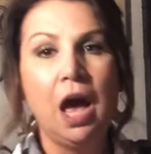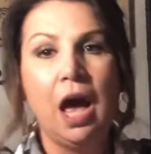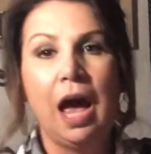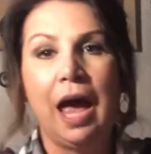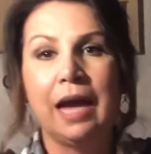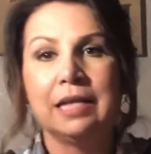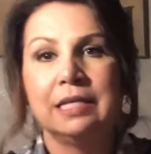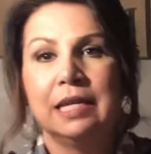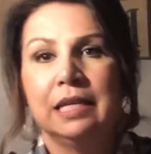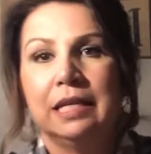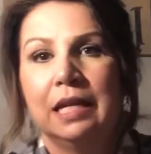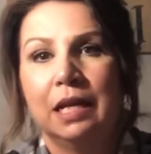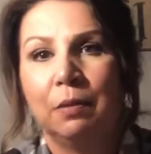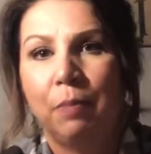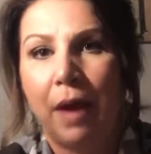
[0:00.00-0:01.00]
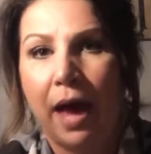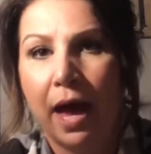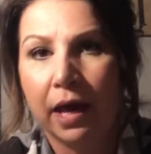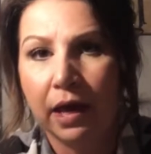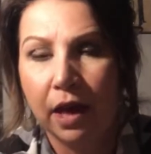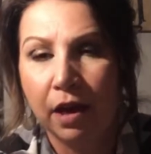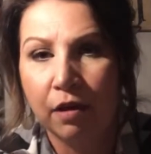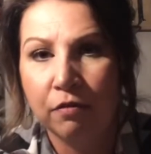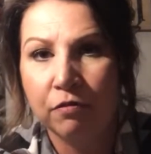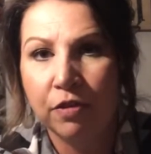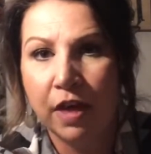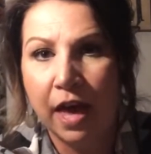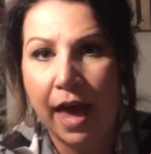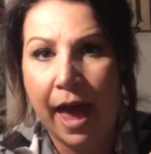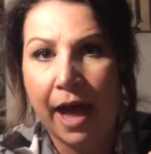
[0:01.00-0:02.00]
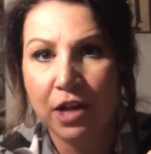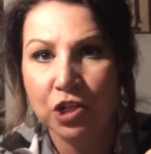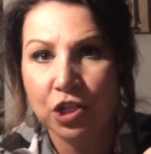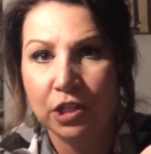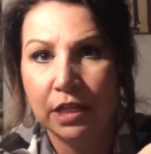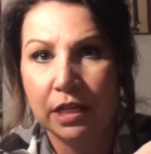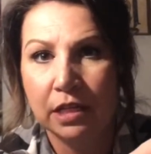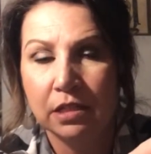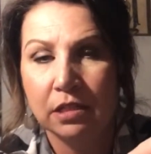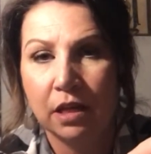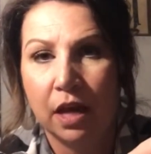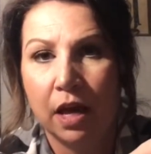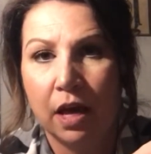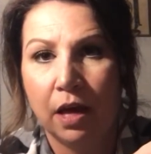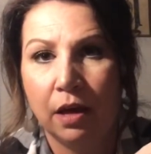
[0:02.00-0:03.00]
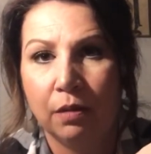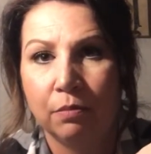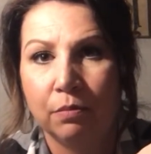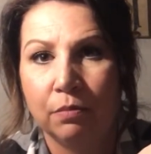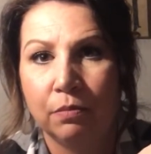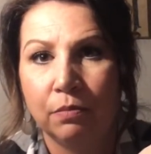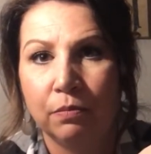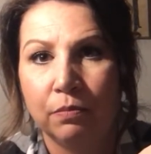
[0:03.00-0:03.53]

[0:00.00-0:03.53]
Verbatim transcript: I did get a pack of the Ashland um,